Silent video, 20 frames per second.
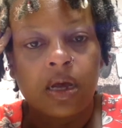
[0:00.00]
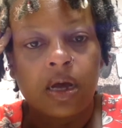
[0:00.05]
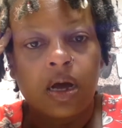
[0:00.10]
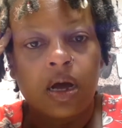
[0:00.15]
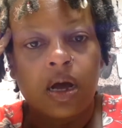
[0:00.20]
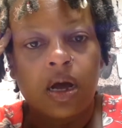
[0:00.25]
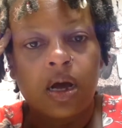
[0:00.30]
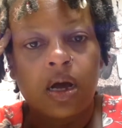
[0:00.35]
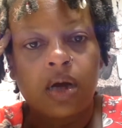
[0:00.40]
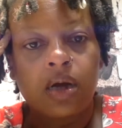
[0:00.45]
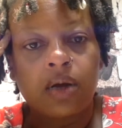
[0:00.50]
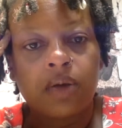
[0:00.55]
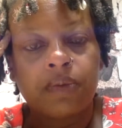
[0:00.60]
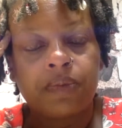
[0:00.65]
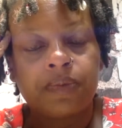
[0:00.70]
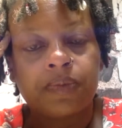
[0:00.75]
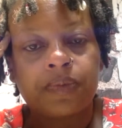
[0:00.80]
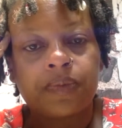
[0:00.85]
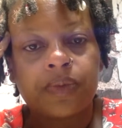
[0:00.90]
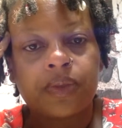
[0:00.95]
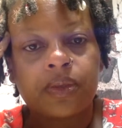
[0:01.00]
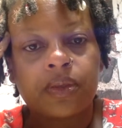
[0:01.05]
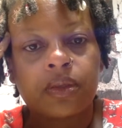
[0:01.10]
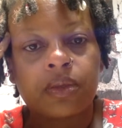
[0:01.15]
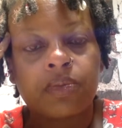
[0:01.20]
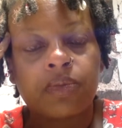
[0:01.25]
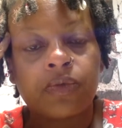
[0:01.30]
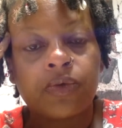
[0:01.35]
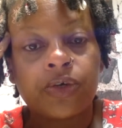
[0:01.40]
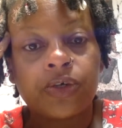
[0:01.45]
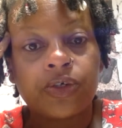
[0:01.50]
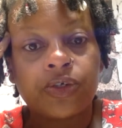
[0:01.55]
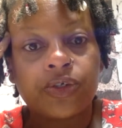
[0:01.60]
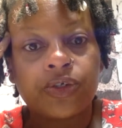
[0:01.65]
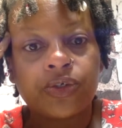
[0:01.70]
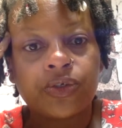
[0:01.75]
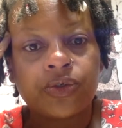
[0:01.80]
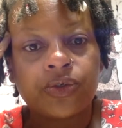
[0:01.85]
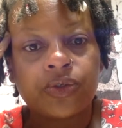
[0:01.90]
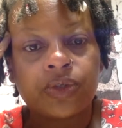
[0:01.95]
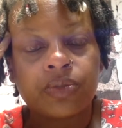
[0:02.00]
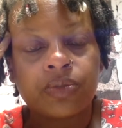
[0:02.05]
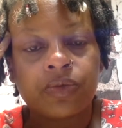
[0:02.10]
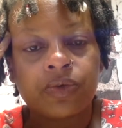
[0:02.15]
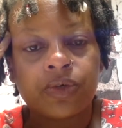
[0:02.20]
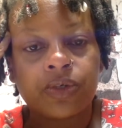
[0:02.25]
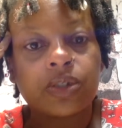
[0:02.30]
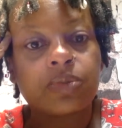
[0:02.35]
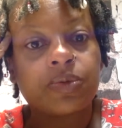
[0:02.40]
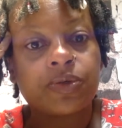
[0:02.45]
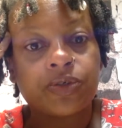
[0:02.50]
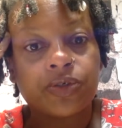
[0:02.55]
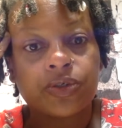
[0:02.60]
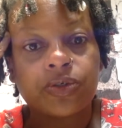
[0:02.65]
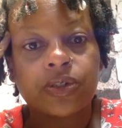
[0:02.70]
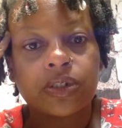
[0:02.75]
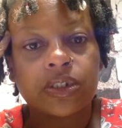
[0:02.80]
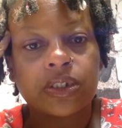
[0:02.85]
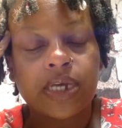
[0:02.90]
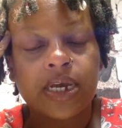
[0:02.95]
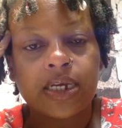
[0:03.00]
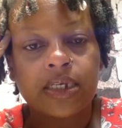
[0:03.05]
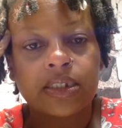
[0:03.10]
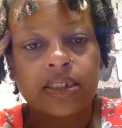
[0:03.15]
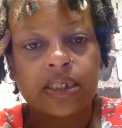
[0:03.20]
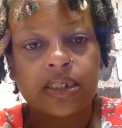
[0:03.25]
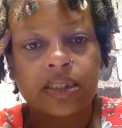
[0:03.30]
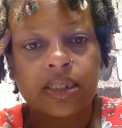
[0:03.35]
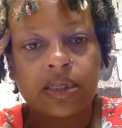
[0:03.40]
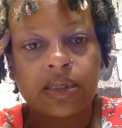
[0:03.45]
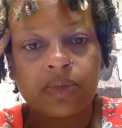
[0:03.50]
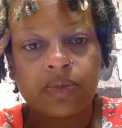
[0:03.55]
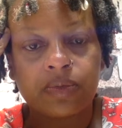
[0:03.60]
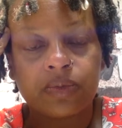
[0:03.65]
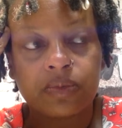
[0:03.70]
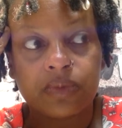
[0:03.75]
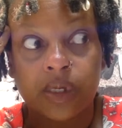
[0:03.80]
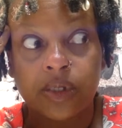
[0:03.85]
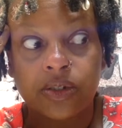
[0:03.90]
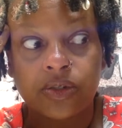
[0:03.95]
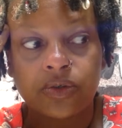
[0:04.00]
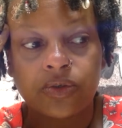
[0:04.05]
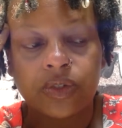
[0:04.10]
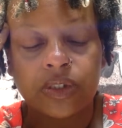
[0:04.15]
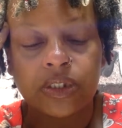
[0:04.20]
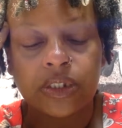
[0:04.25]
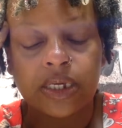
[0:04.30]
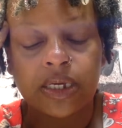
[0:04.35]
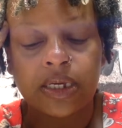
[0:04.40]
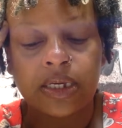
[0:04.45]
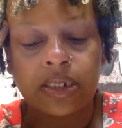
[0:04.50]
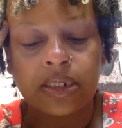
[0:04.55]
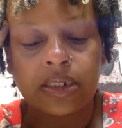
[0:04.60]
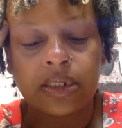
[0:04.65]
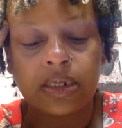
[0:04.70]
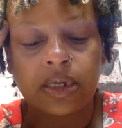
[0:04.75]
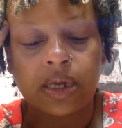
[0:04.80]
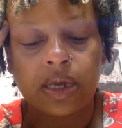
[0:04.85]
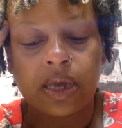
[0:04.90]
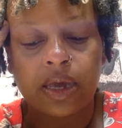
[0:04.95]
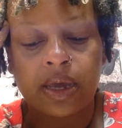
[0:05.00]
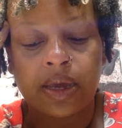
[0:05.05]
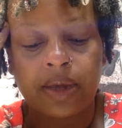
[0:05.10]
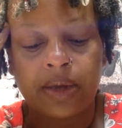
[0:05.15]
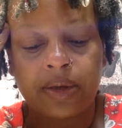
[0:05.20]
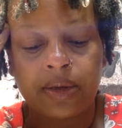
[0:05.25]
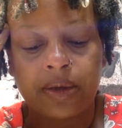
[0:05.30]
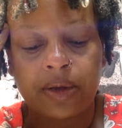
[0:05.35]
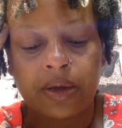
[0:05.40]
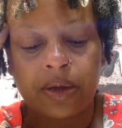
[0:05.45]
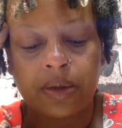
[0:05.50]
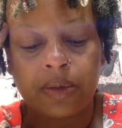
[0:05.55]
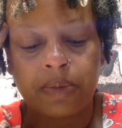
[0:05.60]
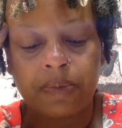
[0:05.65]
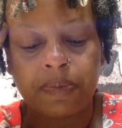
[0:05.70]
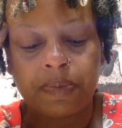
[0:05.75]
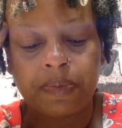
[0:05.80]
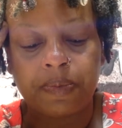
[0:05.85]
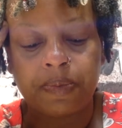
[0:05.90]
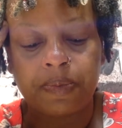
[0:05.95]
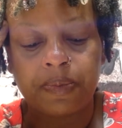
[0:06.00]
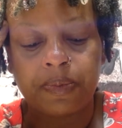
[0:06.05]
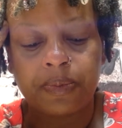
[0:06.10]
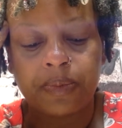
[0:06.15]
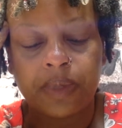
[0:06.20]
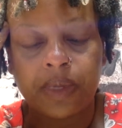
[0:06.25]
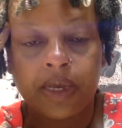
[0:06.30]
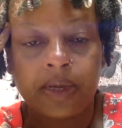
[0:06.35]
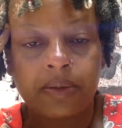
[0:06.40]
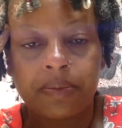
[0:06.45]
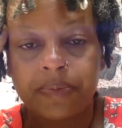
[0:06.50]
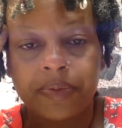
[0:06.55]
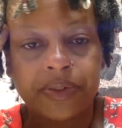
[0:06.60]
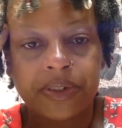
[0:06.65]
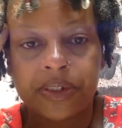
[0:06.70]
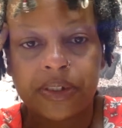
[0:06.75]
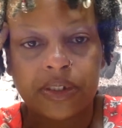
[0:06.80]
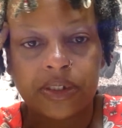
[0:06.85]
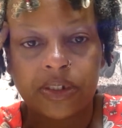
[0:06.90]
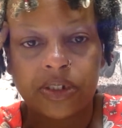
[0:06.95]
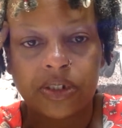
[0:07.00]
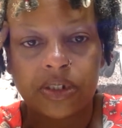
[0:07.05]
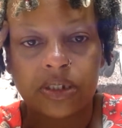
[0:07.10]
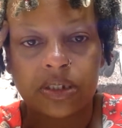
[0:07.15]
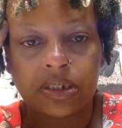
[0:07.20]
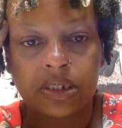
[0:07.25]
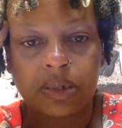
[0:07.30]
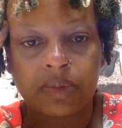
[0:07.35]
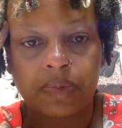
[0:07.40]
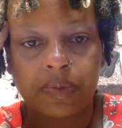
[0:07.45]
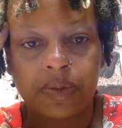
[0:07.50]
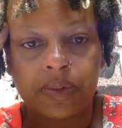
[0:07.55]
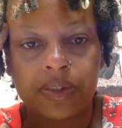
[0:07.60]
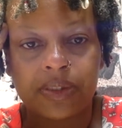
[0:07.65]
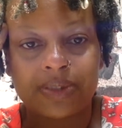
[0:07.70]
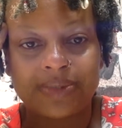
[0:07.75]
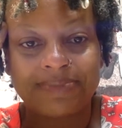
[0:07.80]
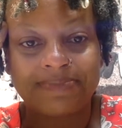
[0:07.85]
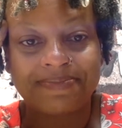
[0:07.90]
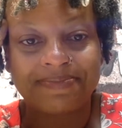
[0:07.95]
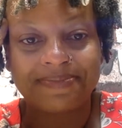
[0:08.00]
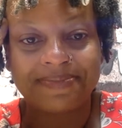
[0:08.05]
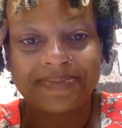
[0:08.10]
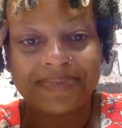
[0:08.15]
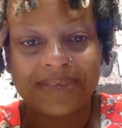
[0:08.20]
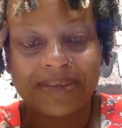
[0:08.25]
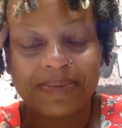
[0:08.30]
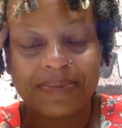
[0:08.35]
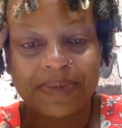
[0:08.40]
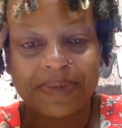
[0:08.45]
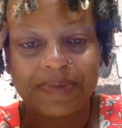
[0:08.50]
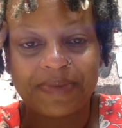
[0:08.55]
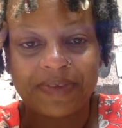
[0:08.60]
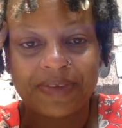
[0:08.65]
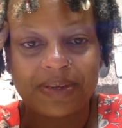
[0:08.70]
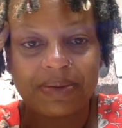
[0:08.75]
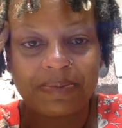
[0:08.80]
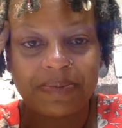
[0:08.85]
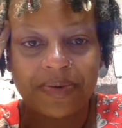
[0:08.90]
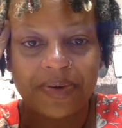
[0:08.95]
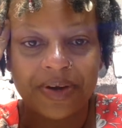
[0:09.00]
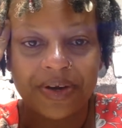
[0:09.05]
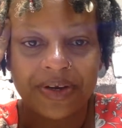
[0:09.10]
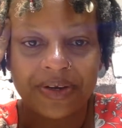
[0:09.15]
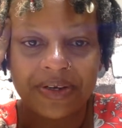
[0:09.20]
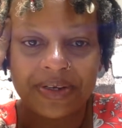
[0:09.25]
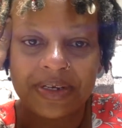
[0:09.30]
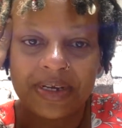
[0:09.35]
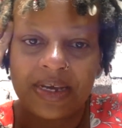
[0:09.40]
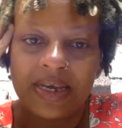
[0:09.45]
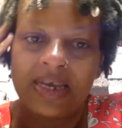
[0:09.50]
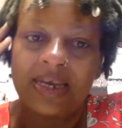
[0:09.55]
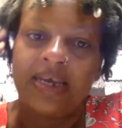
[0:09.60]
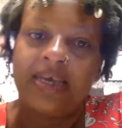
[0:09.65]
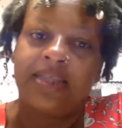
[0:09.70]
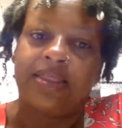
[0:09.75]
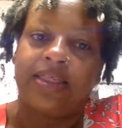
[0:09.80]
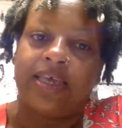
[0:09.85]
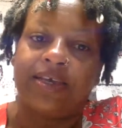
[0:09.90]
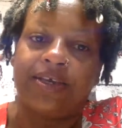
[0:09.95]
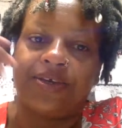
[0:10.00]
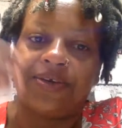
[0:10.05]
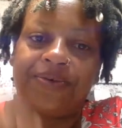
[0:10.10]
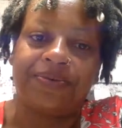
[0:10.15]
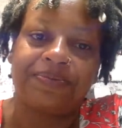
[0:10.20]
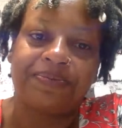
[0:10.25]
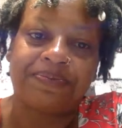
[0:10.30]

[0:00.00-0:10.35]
the more you do, the more spiritual attacks that they do send. And yeah, please just keep us uplifted in prayer. Thank you.